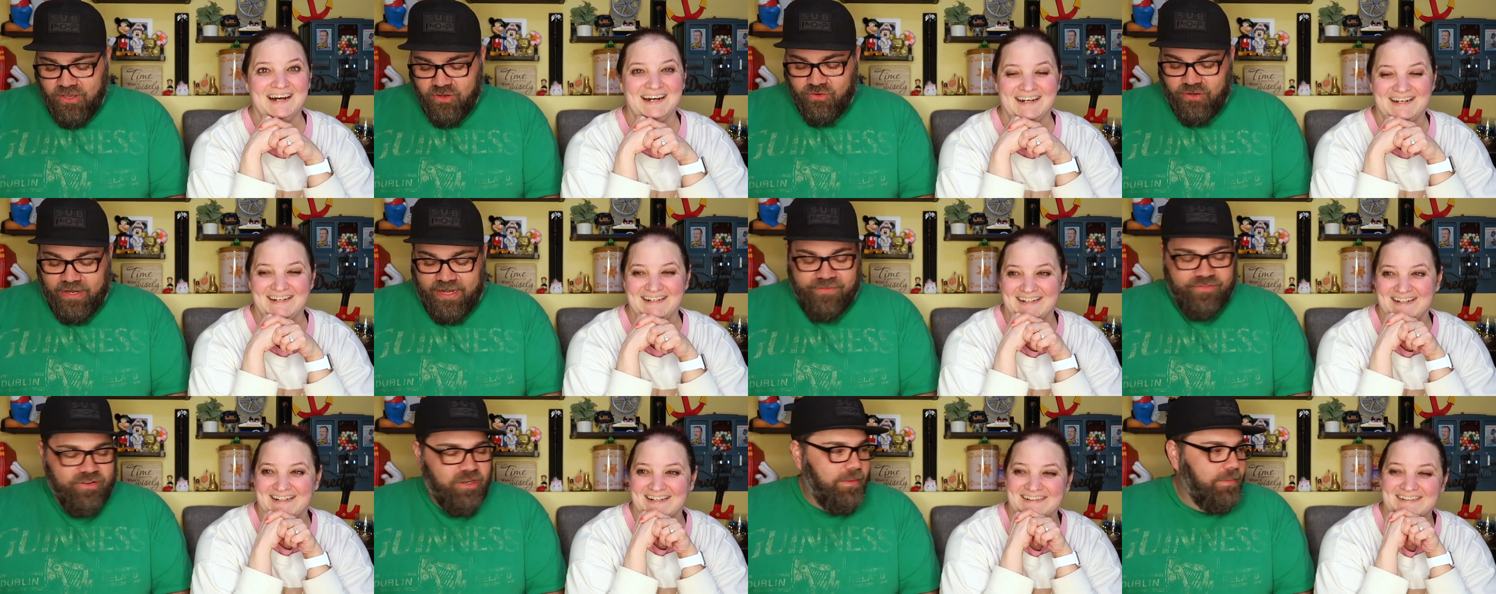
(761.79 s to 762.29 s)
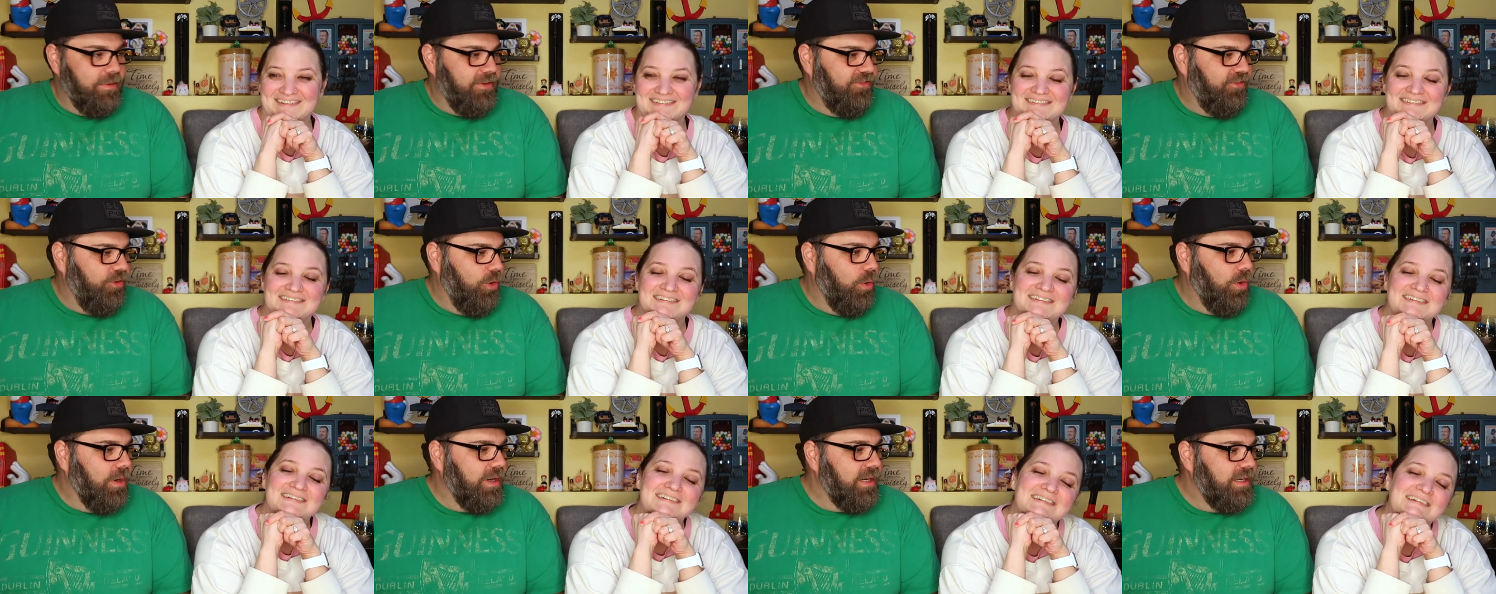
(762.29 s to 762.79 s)
Speaker 1: ready for number
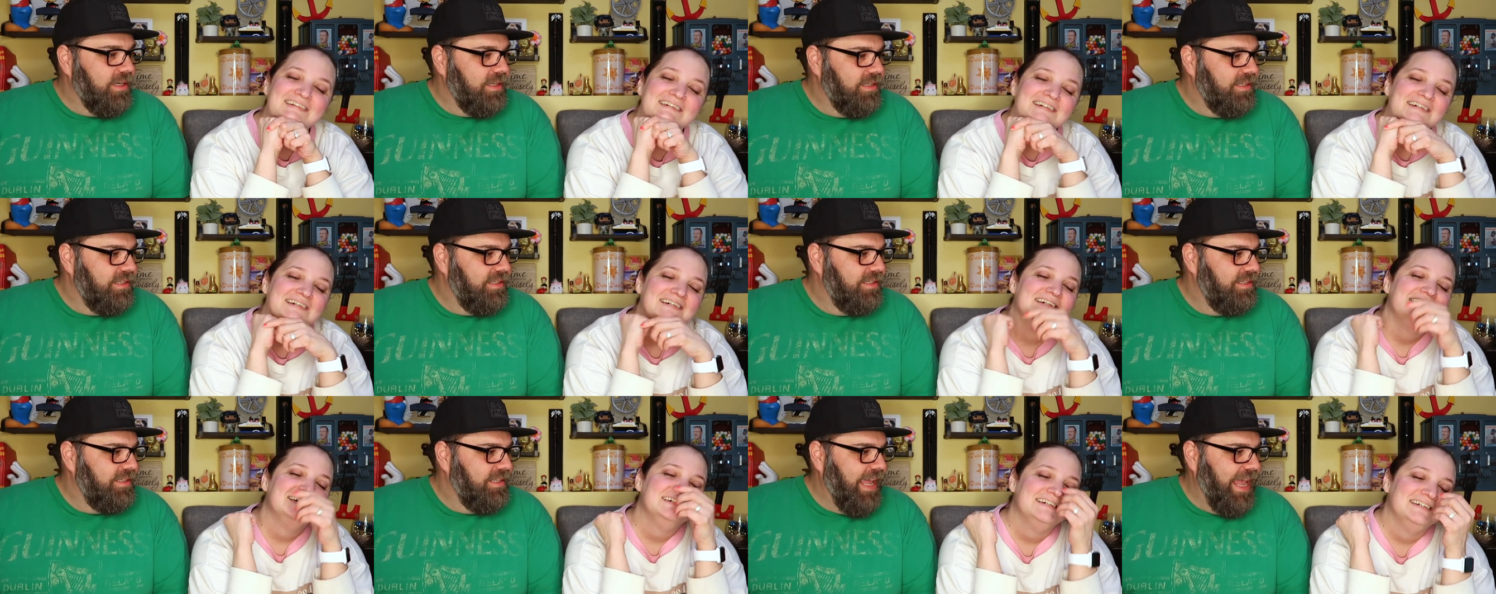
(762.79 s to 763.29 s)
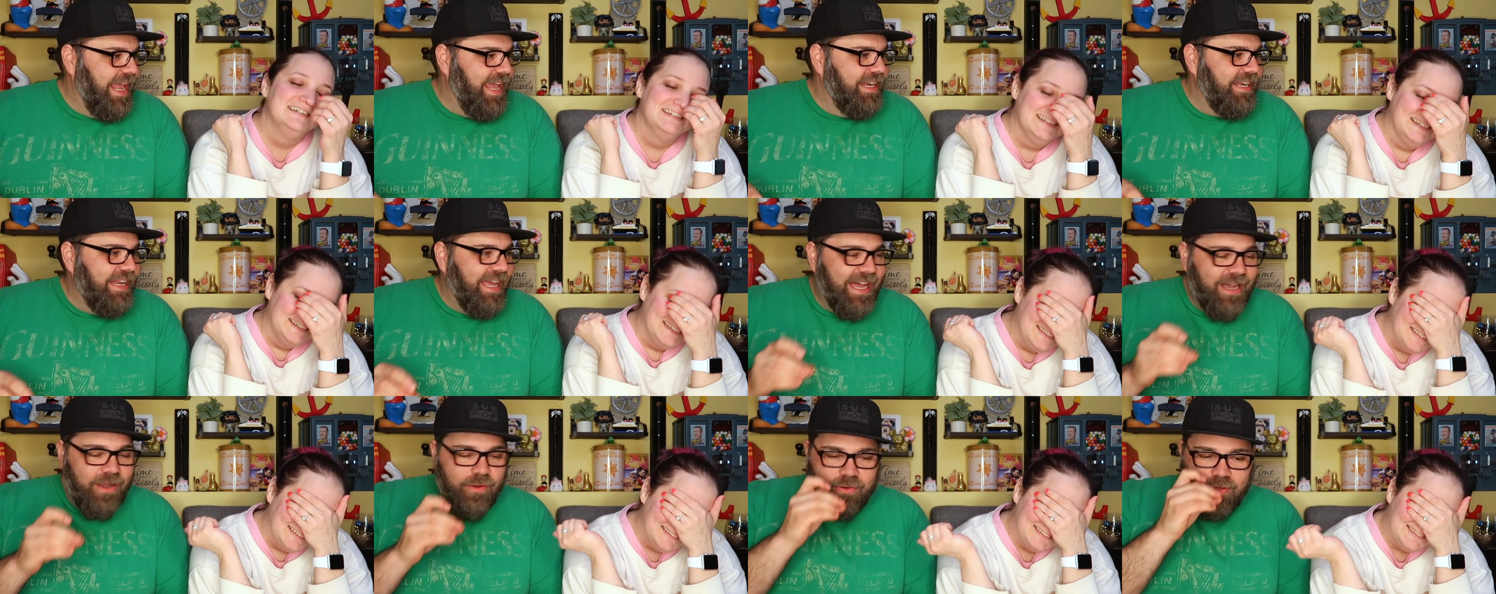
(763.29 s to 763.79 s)
four? Hand
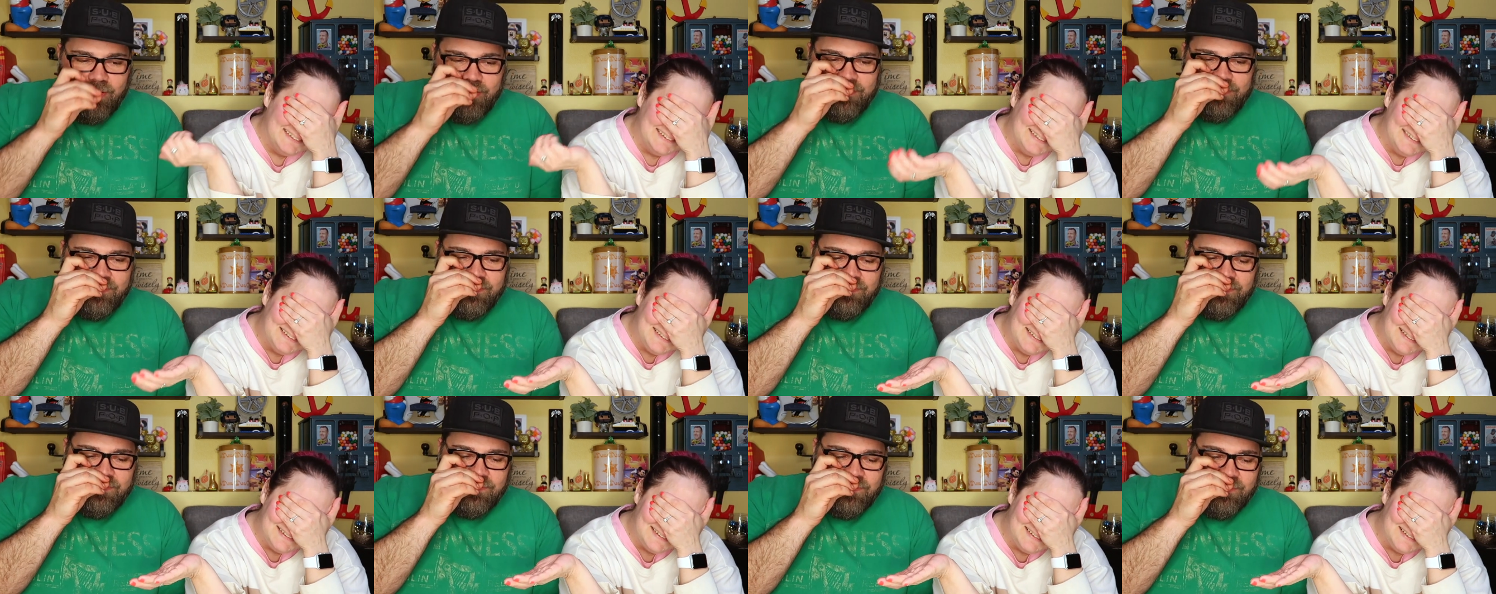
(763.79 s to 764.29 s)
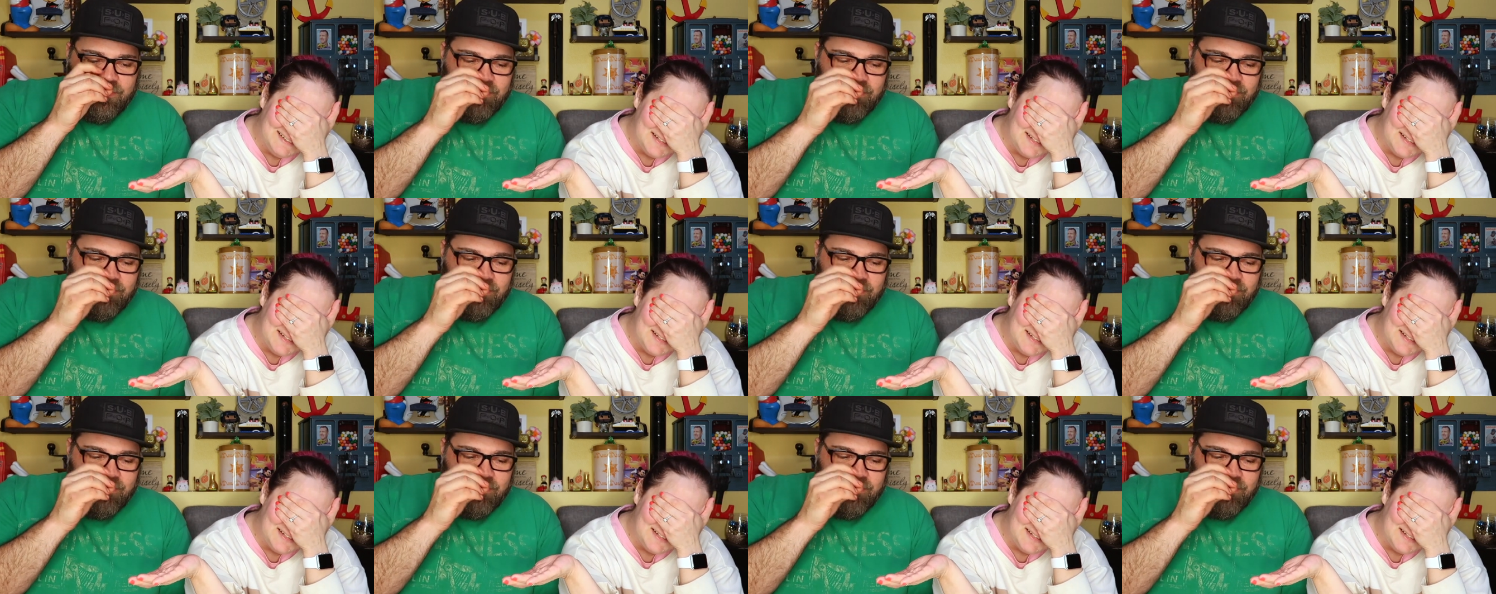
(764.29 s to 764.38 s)
out? Uh,